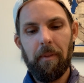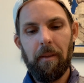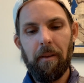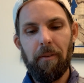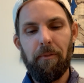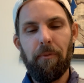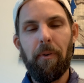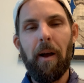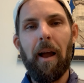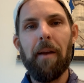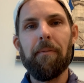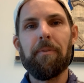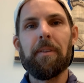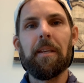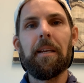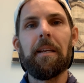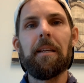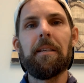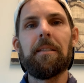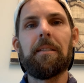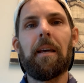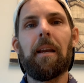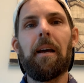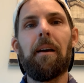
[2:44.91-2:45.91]
5
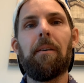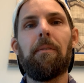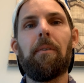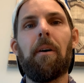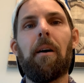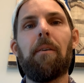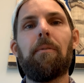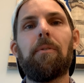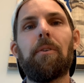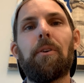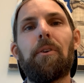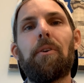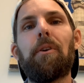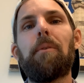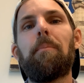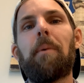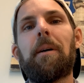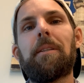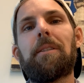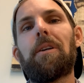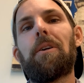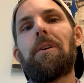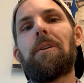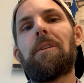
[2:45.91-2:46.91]
things that I've learned
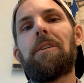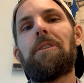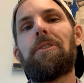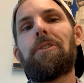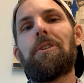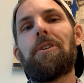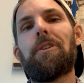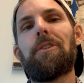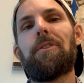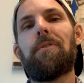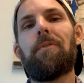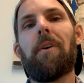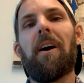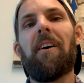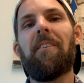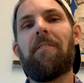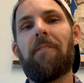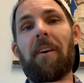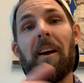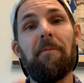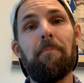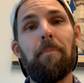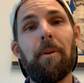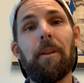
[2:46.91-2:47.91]
about the early church,
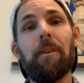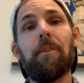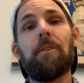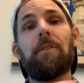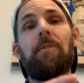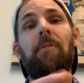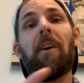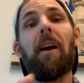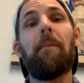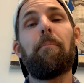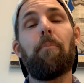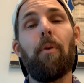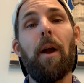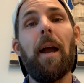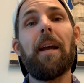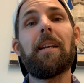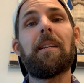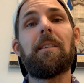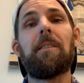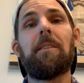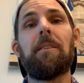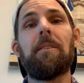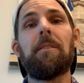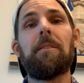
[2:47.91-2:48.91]
five pillars, 5
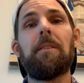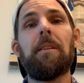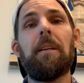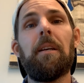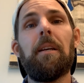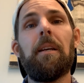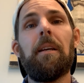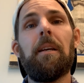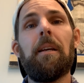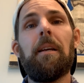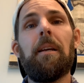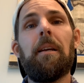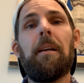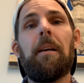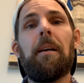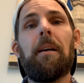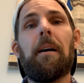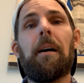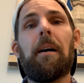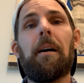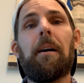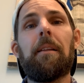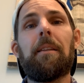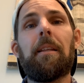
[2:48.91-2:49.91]
practices
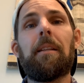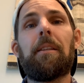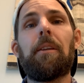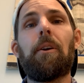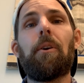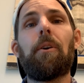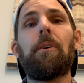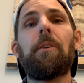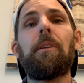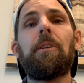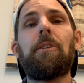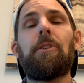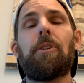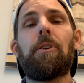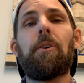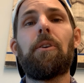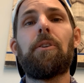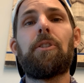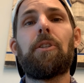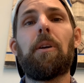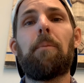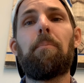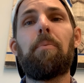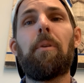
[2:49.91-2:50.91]
that the early
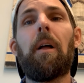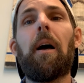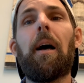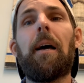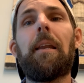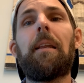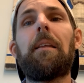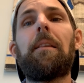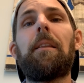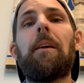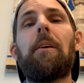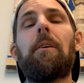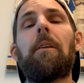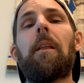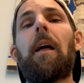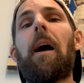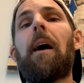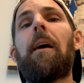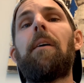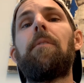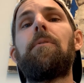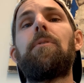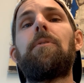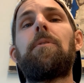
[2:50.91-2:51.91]
church applied in their
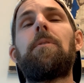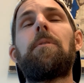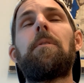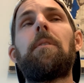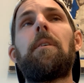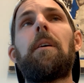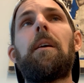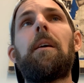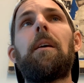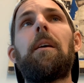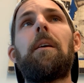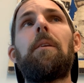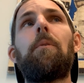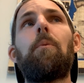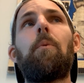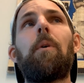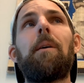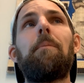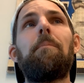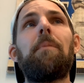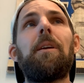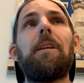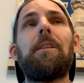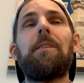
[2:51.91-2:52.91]
lives and what
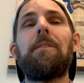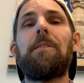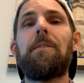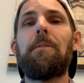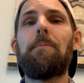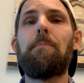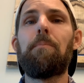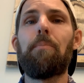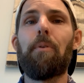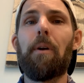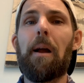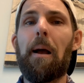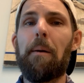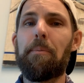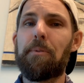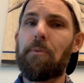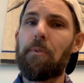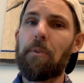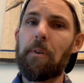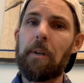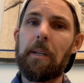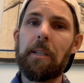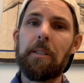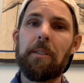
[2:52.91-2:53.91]
it means perhaps
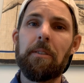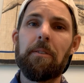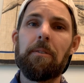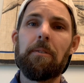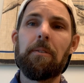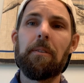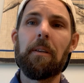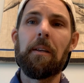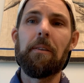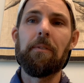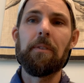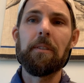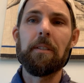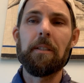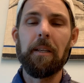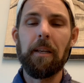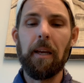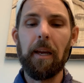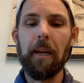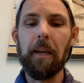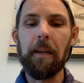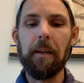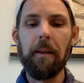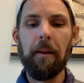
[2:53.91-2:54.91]
for us even
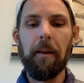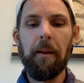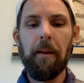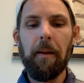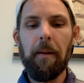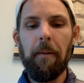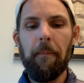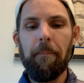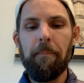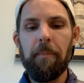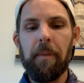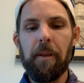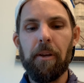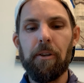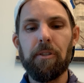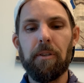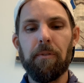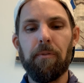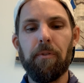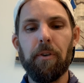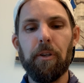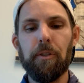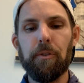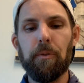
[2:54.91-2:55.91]
today. Here's
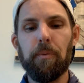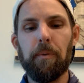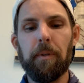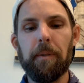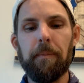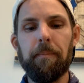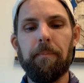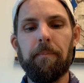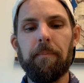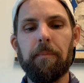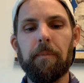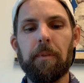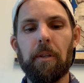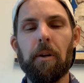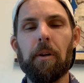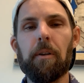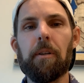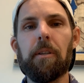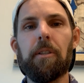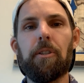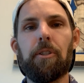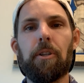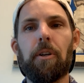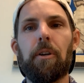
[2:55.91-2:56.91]
the first one. The
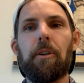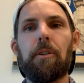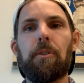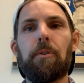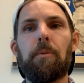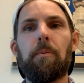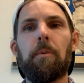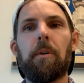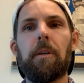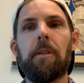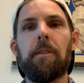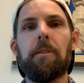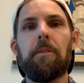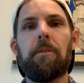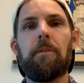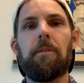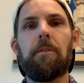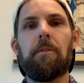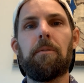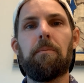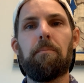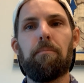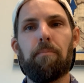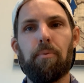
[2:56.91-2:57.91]
early church
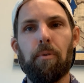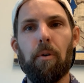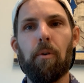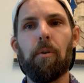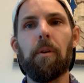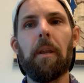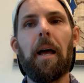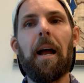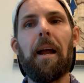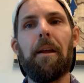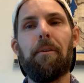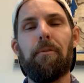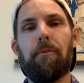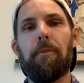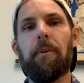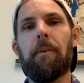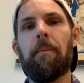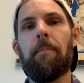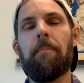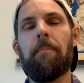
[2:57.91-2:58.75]
was pro-life.